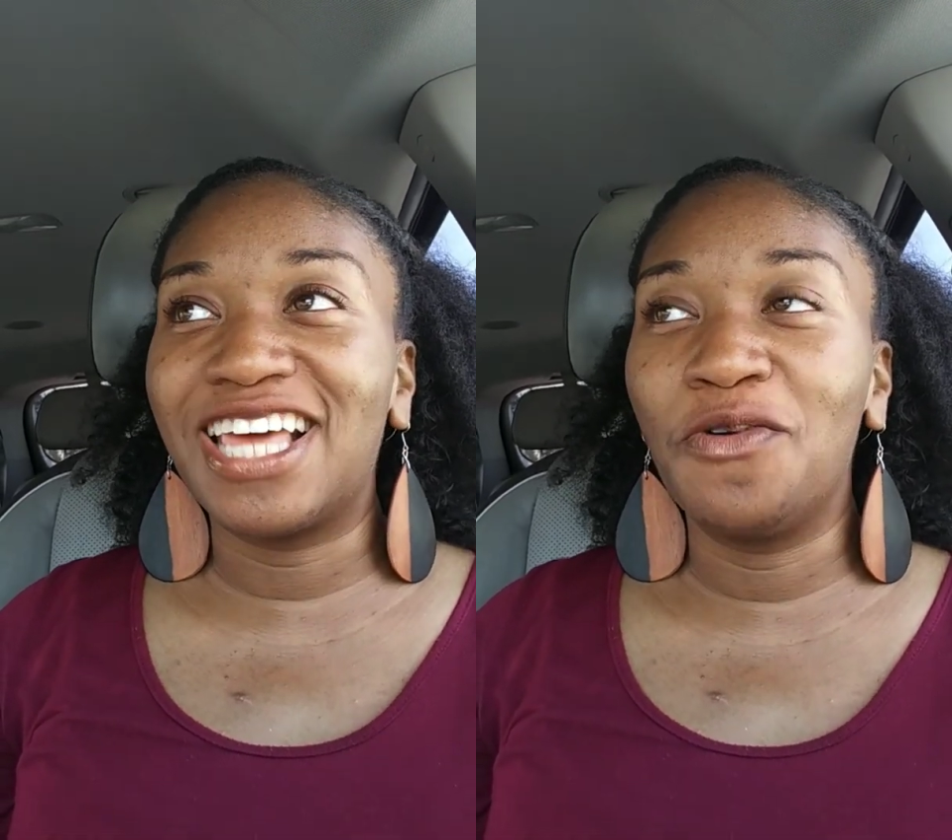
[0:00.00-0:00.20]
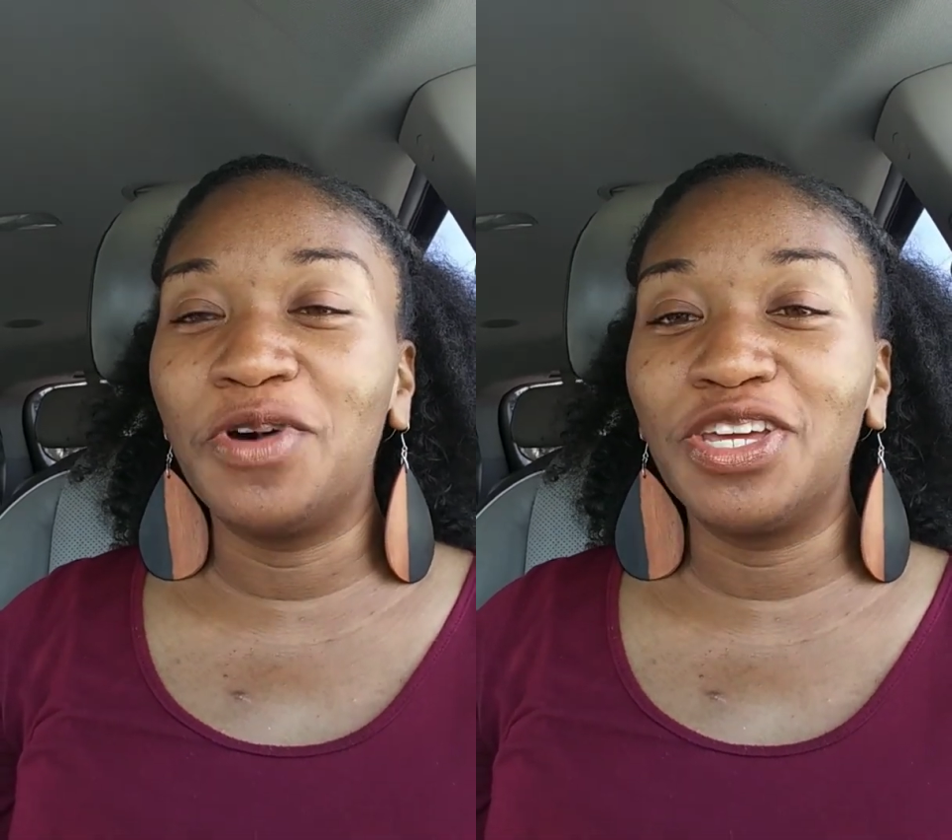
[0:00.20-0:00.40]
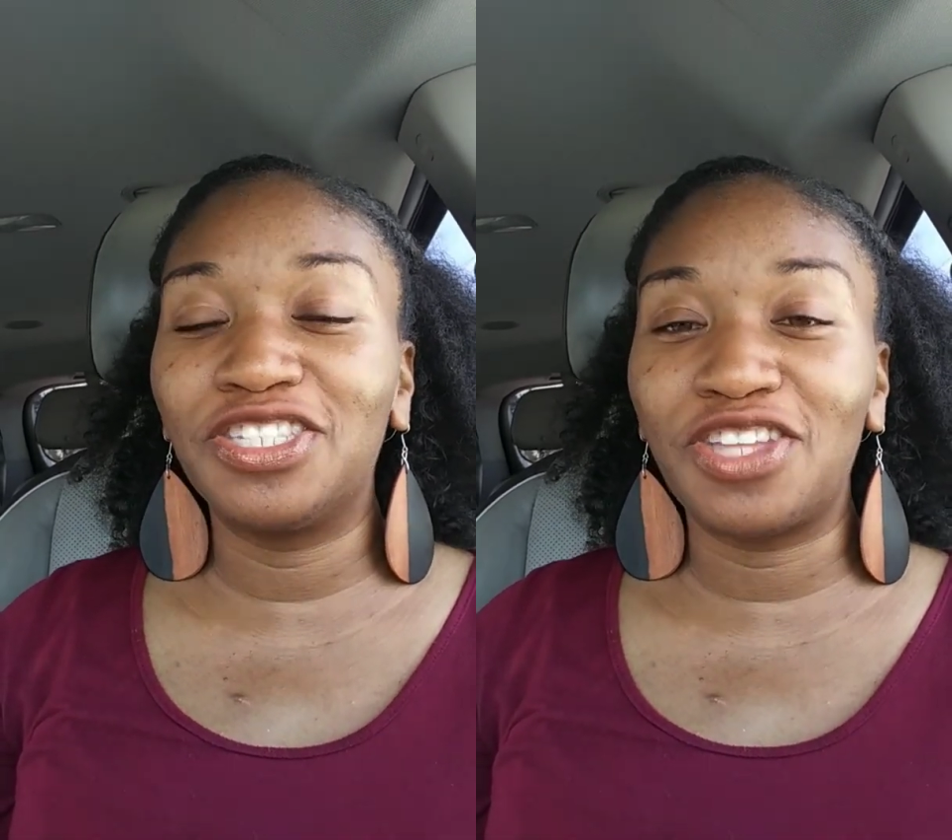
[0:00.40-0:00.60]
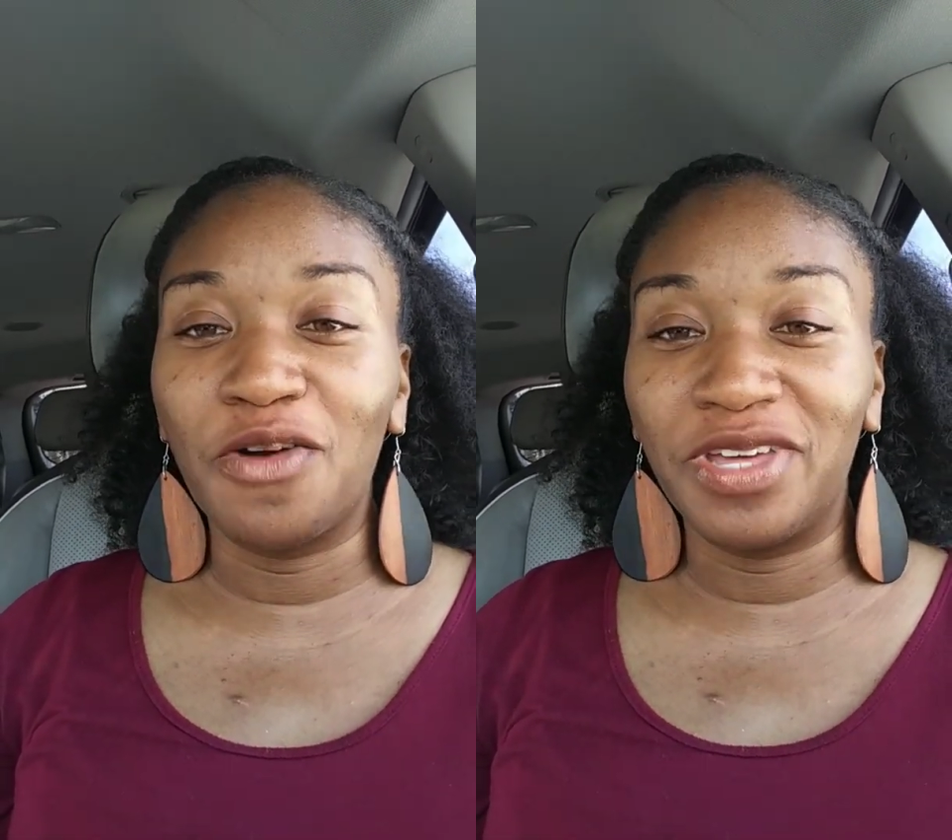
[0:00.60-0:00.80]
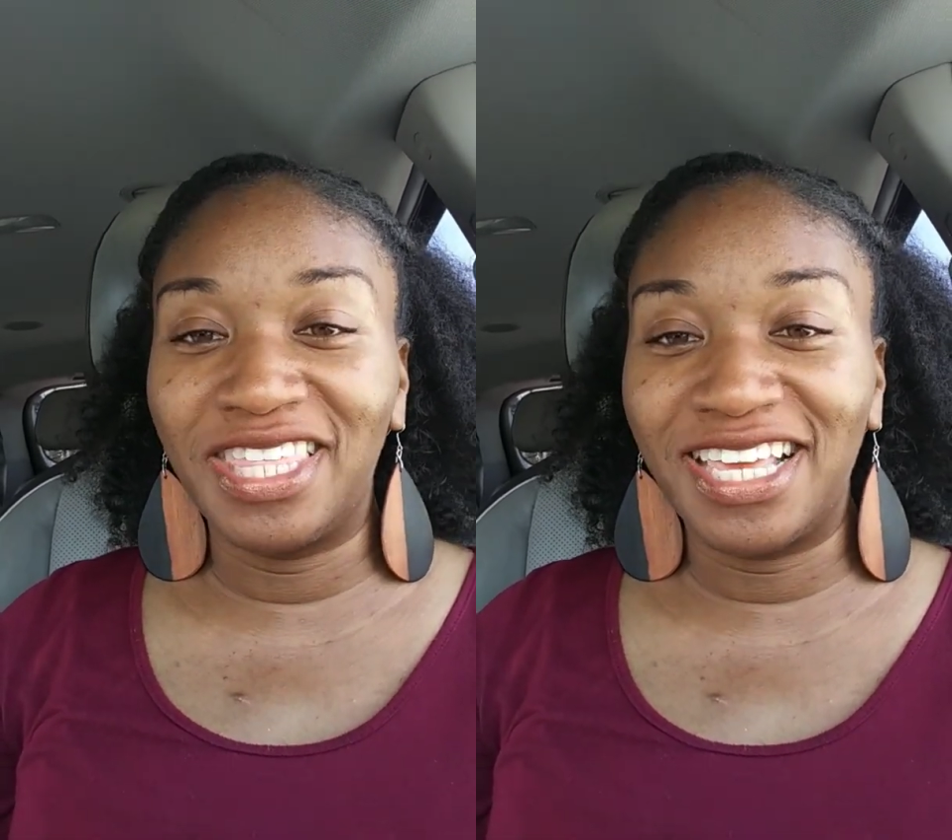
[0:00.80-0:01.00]
I want to
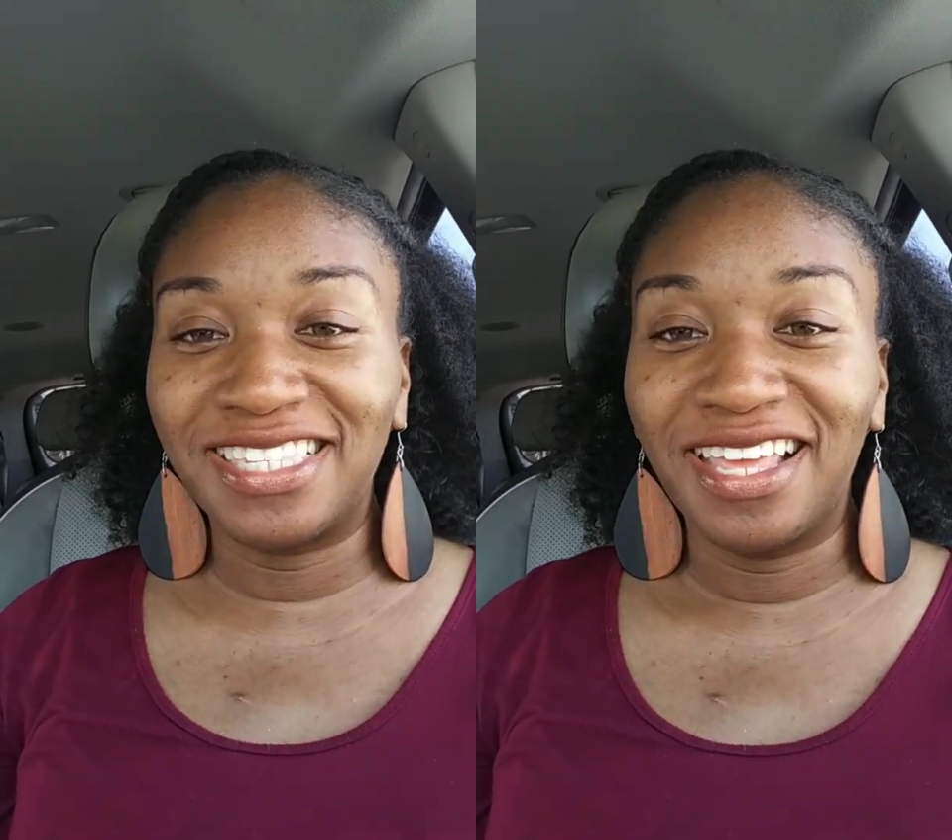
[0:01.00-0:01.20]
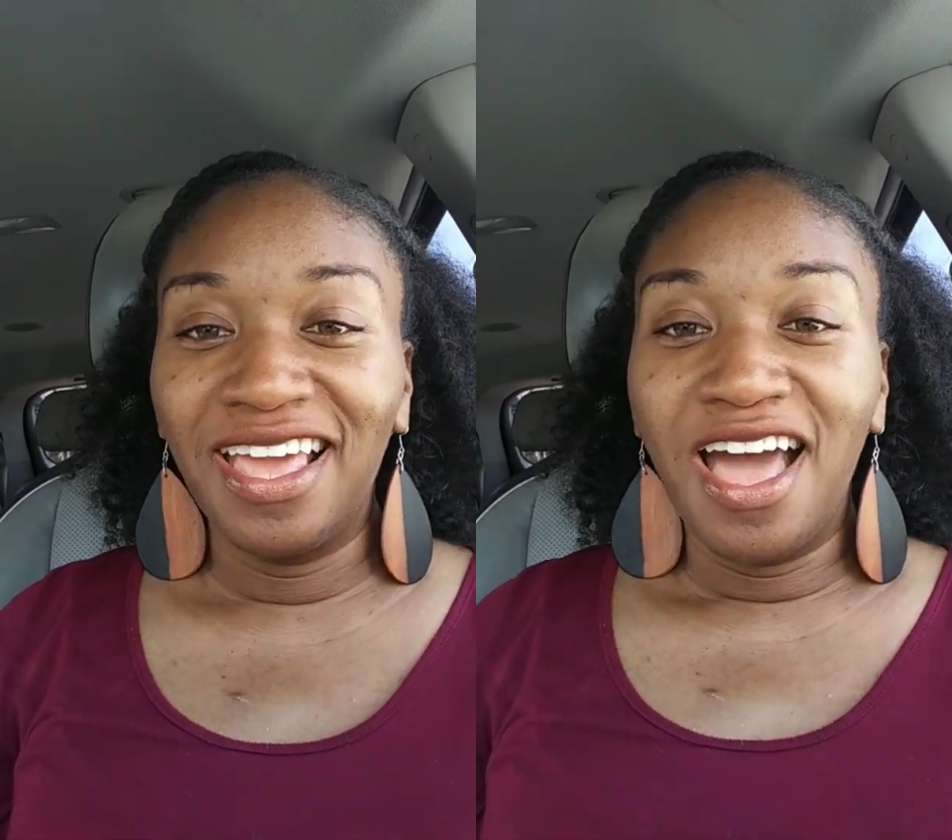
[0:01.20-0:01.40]
start with this.